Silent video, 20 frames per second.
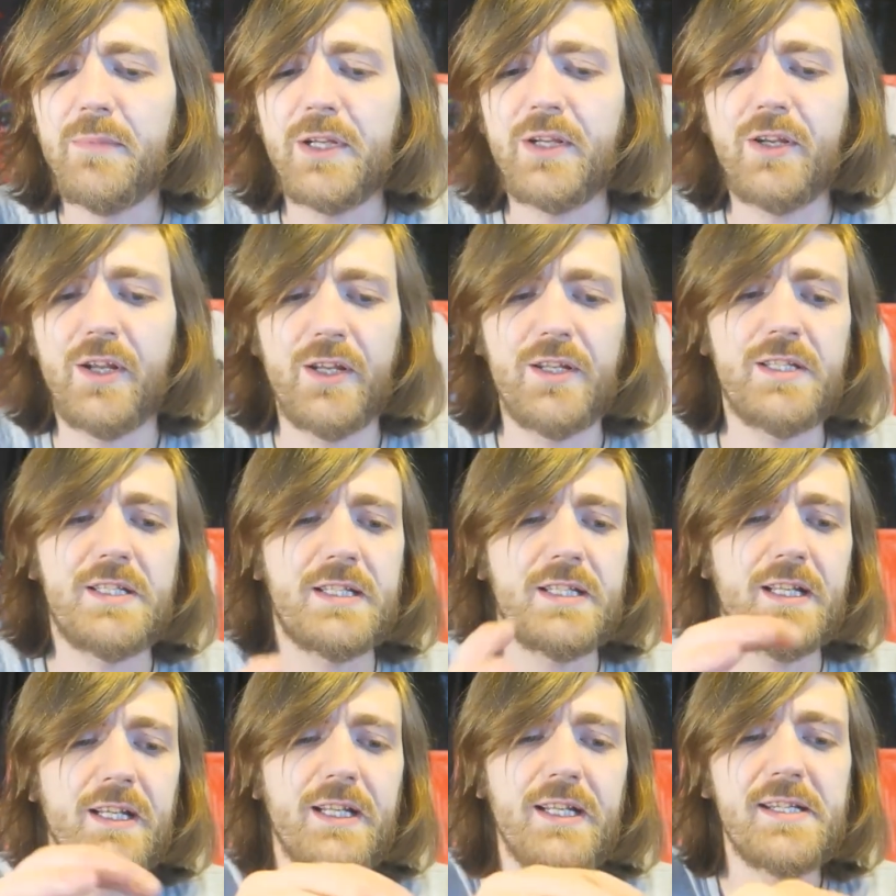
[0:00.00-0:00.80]

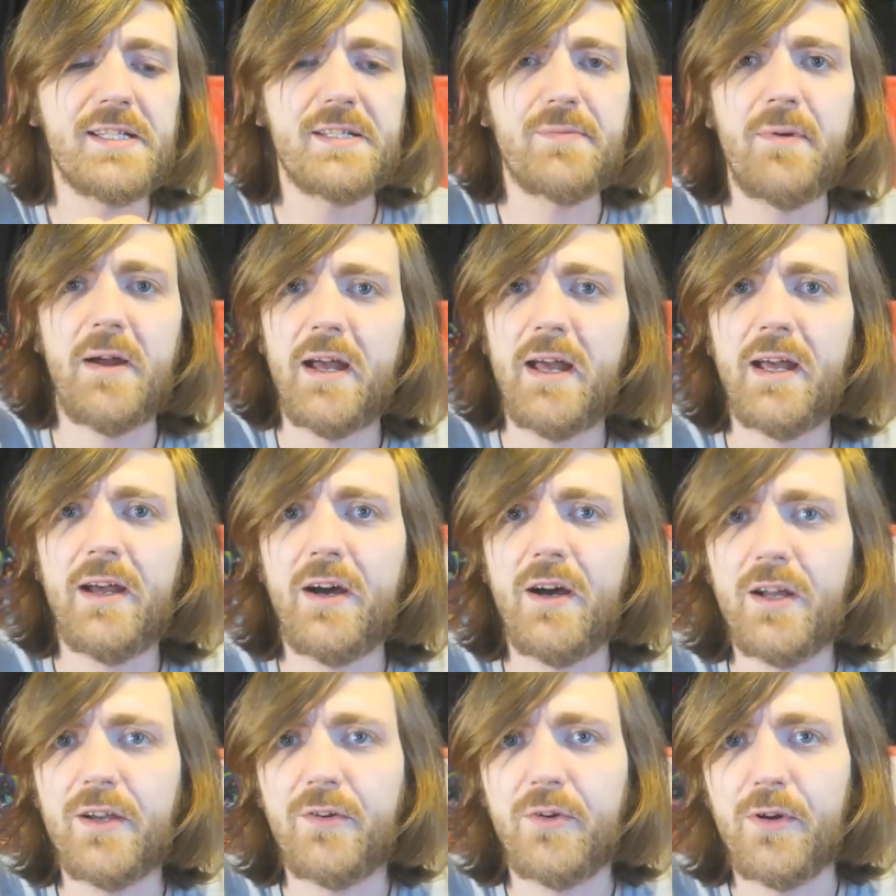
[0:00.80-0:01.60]
Because at least
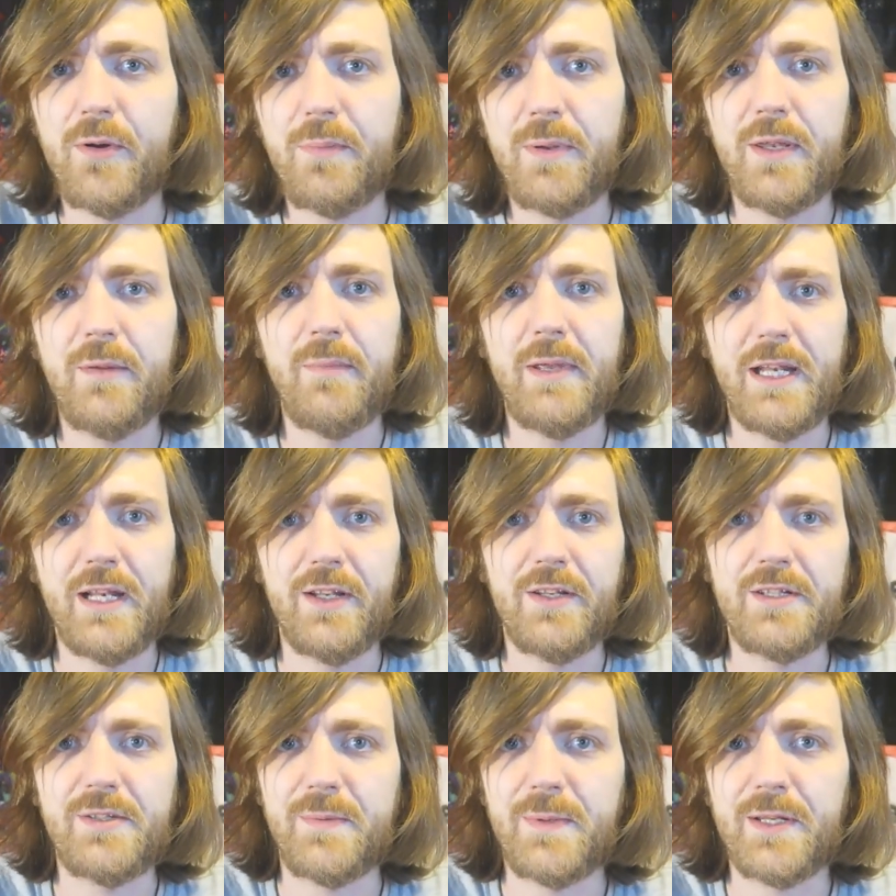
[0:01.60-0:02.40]
where I grew up in the
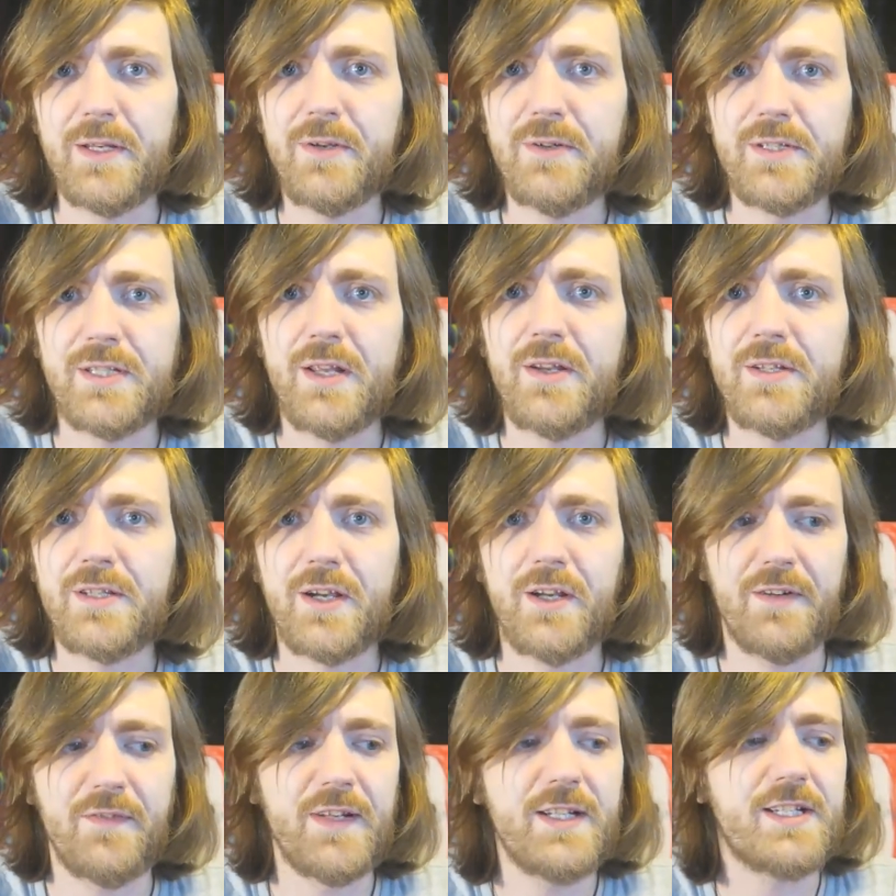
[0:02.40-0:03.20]
Midlands, we use
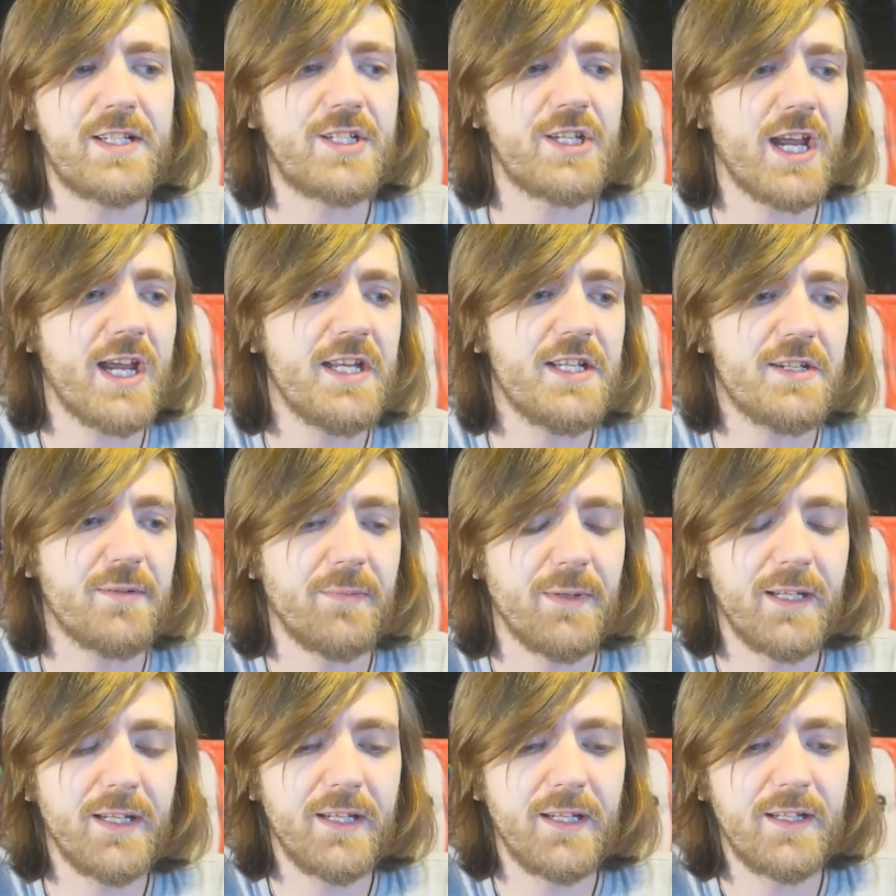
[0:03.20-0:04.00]
those kind of
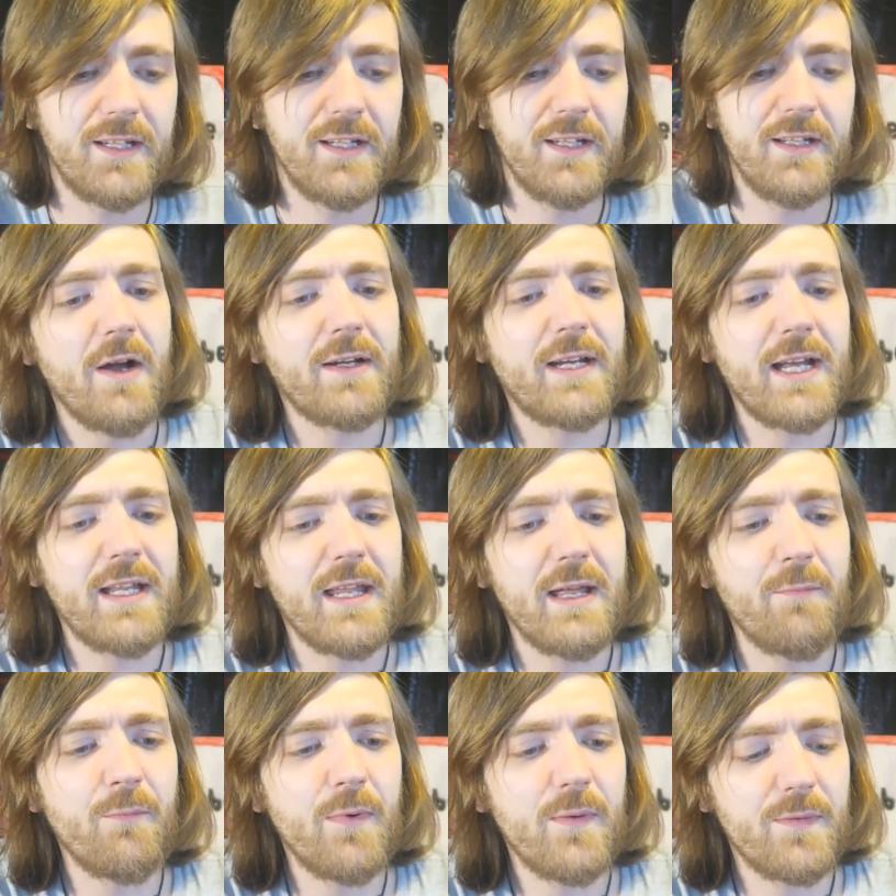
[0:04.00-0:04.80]
interchangeably.
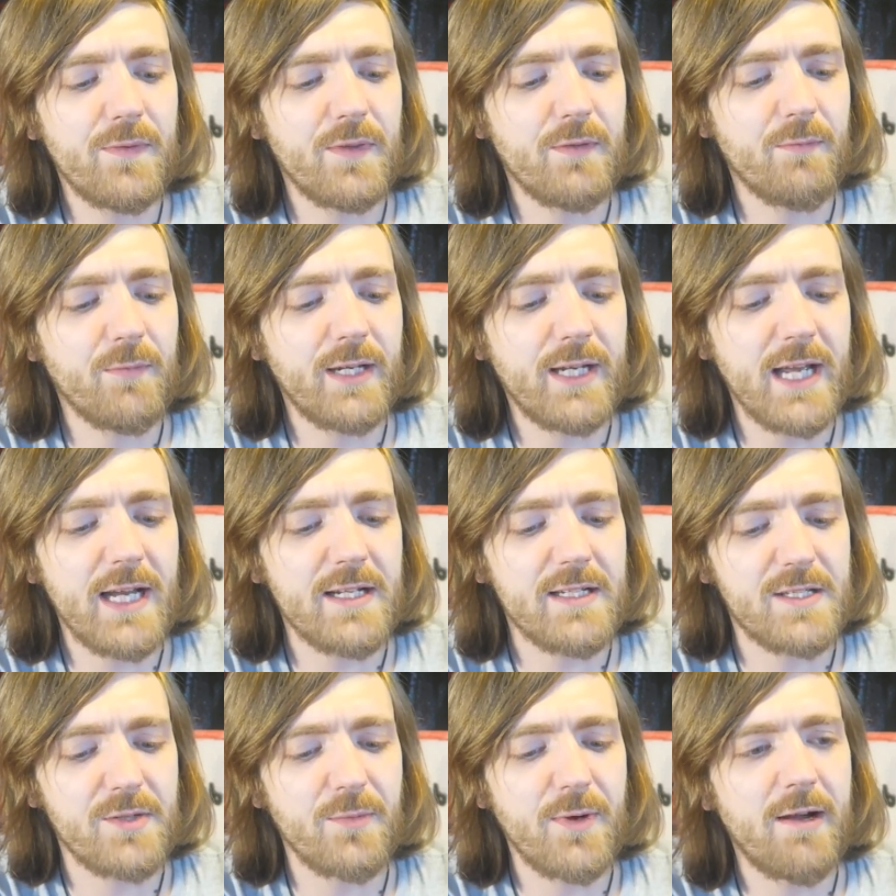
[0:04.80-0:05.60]
Okay, then we
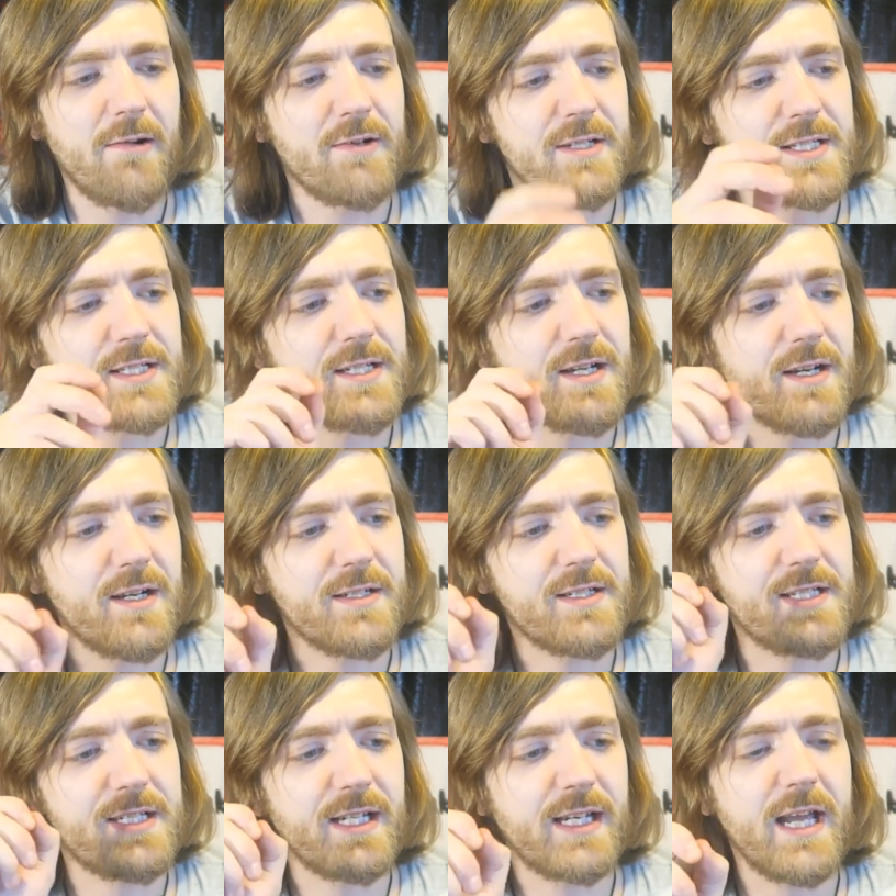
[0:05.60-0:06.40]
get to where it
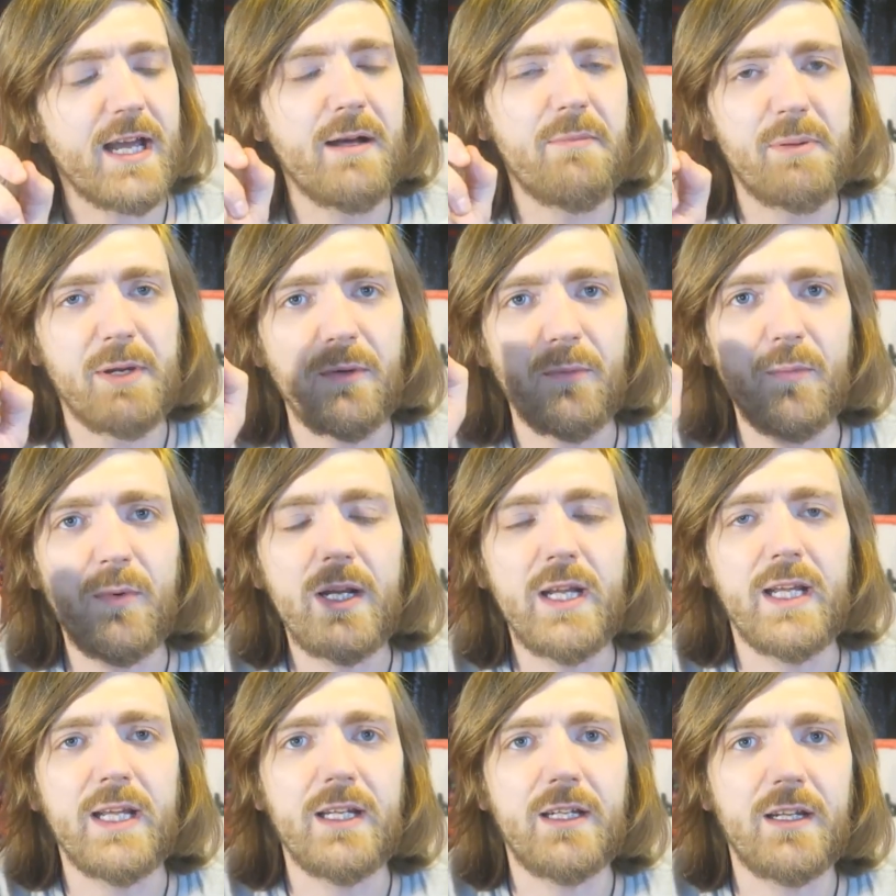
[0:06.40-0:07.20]
starts to get a bit
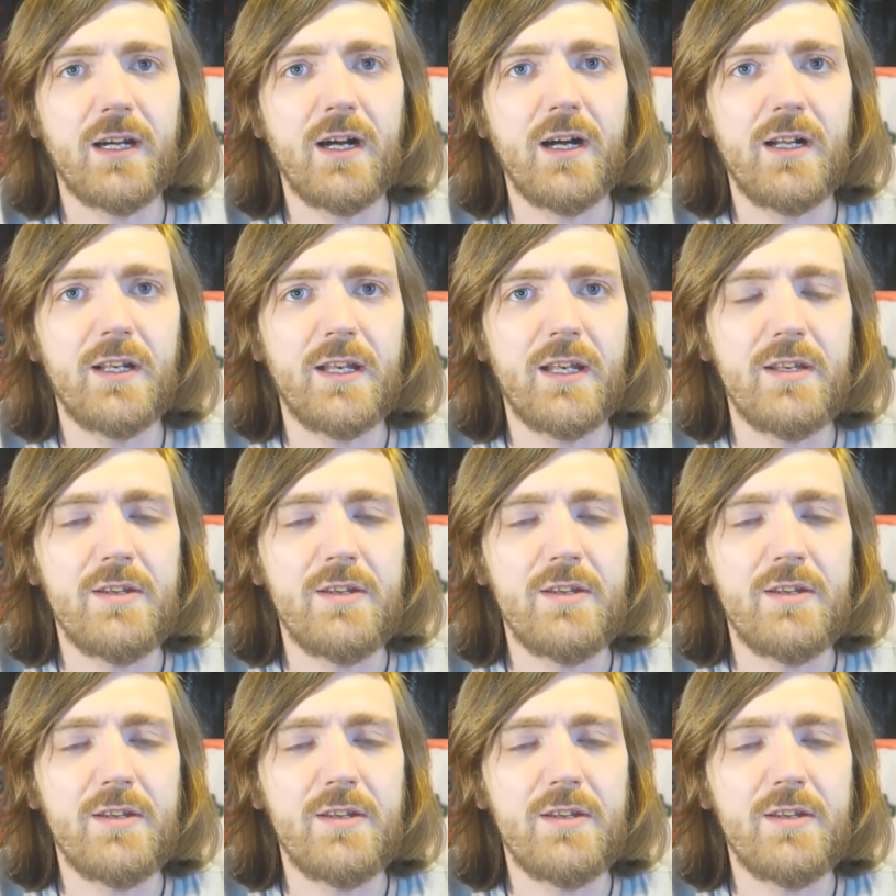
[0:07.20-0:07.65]
weird.